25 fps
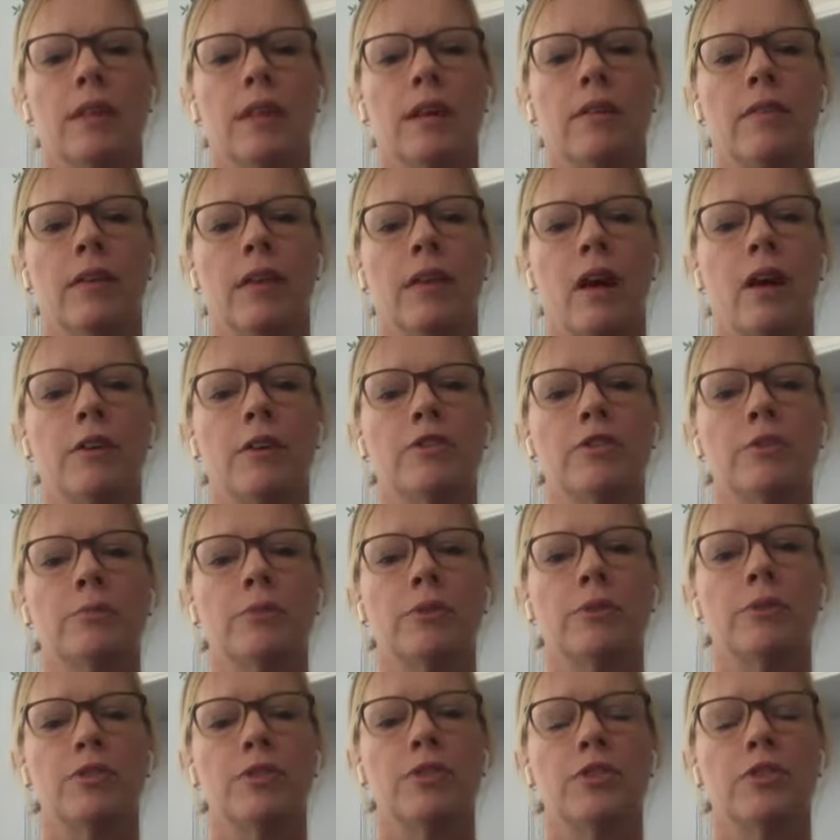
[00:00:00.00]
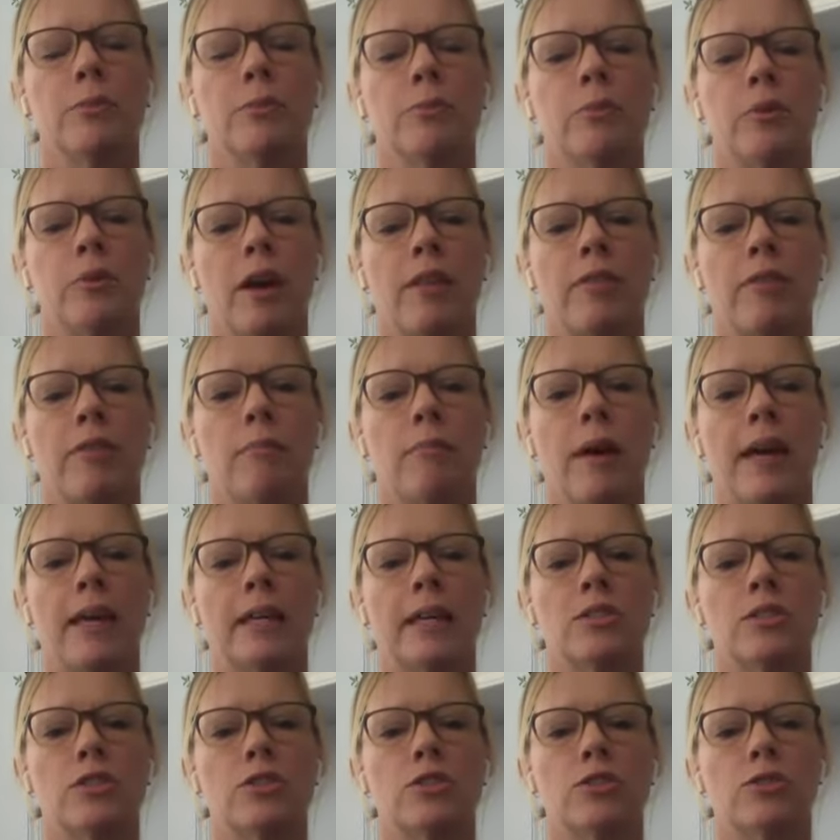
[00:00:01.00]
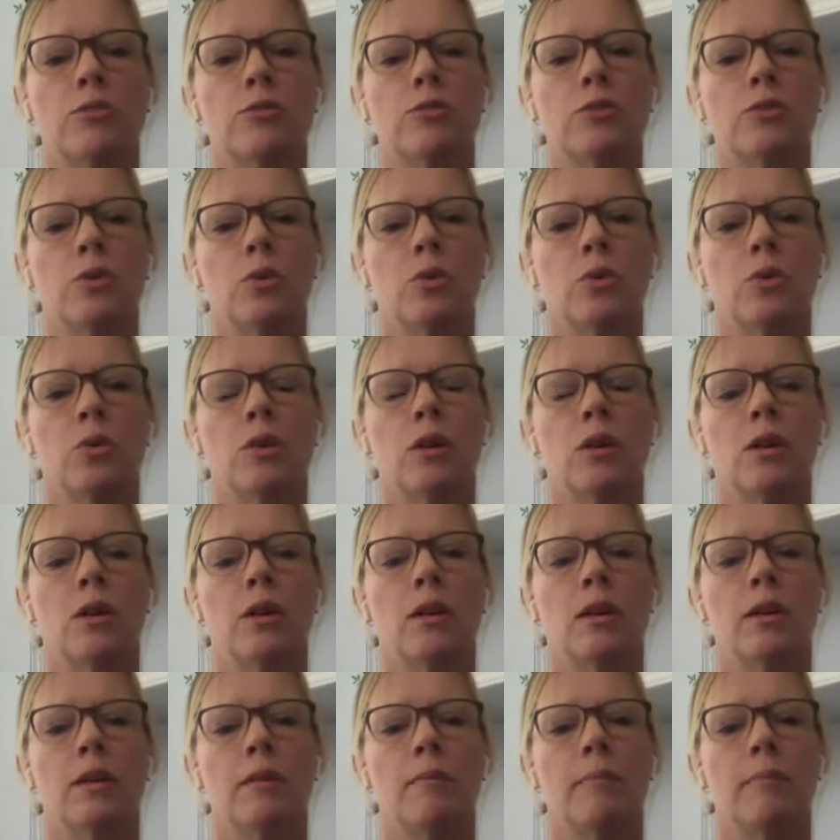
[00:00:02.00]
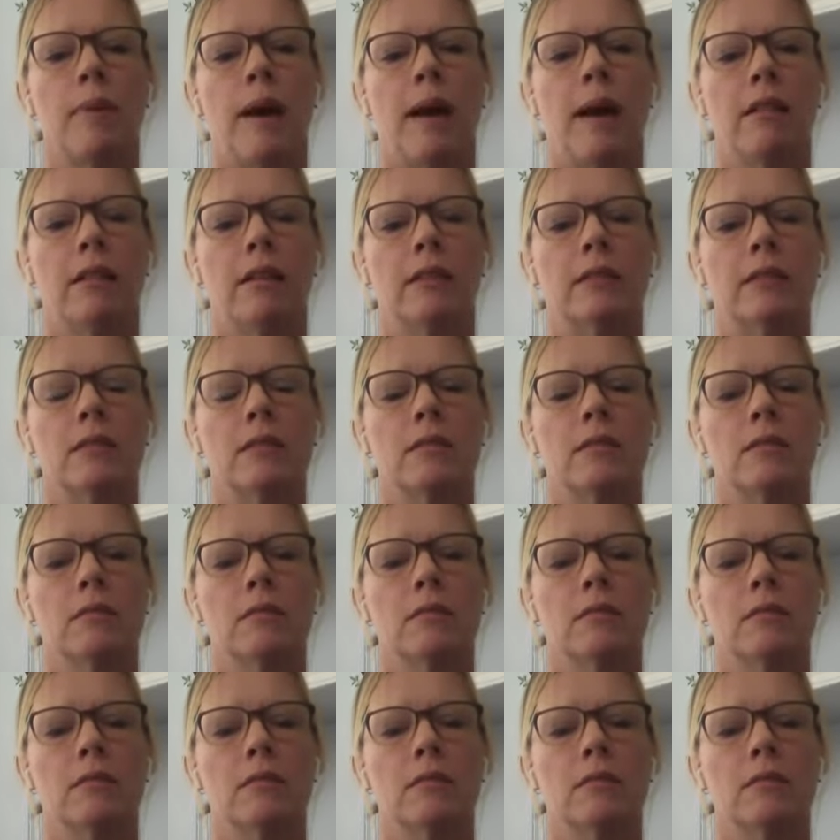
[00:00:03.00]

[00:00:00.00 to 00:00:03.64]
and the contribution your breath makes to your balance.